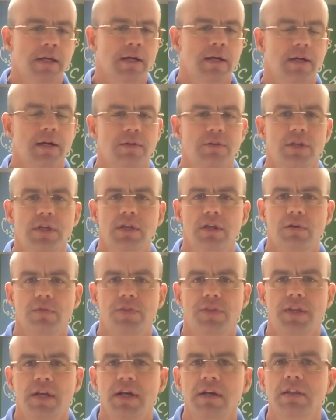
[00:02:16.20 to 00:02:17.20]

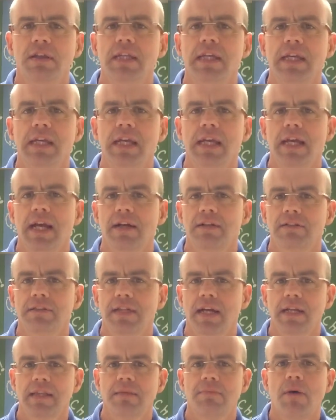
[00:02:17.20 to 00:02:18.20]
Their thinking
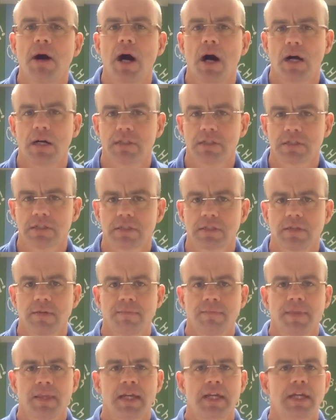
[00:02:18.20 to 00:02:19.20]
outside the box
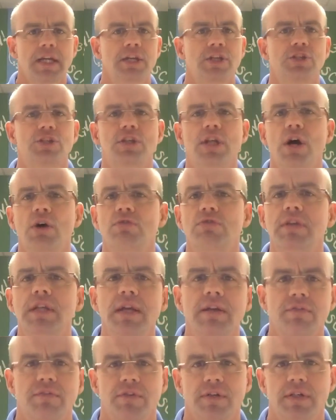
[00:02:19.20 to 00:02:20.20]
is no
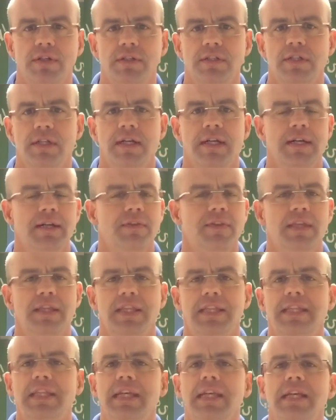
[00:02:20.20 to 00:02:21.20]
different than
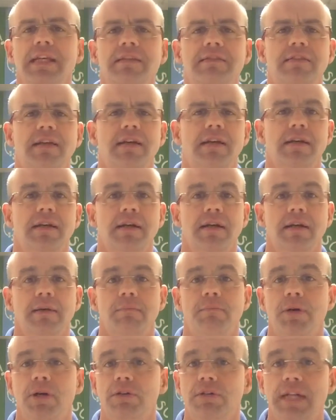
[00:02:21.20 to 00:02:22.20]
the things that
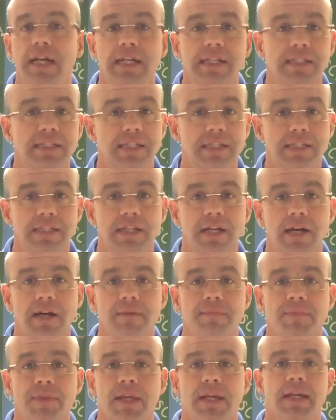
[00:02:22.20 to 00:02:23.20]
Bill Gates has
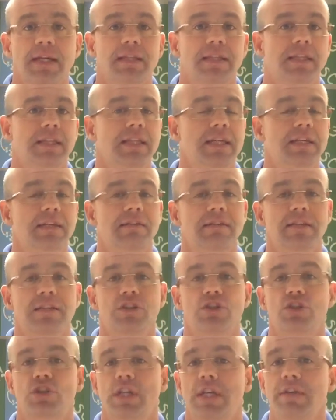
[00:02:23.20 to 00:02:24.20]
done, the things that
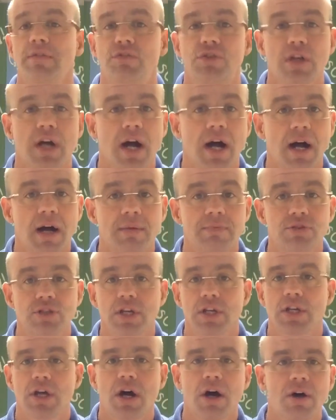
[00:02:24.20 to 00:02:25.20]
Steve Jobs
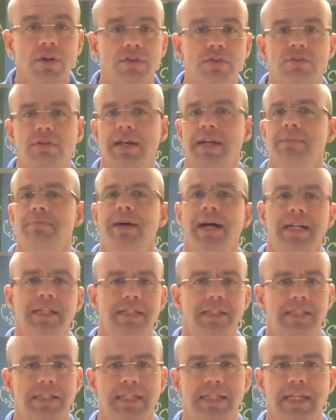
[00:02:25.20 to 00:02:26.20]
and all the great
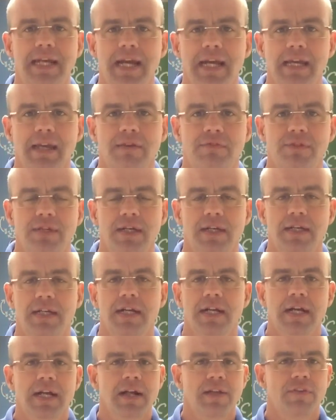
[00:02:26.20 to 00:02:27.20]
minds of today have done.
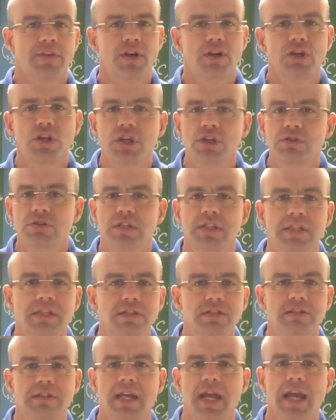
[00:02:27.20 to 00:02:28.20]
They're using the
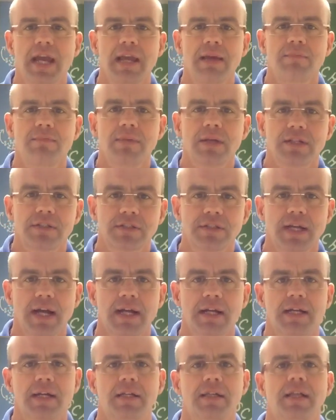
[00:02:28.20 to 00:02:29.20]
same
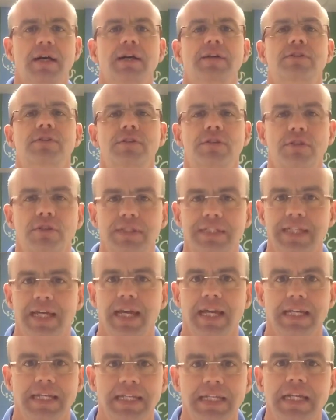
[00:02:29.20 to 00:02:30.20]
psychological
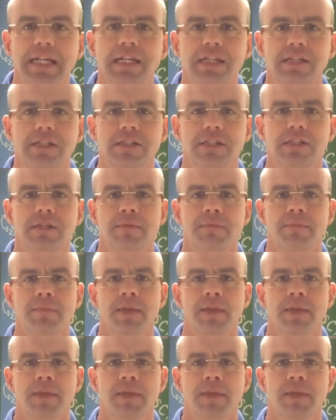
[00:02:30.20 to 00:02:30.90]
techniques.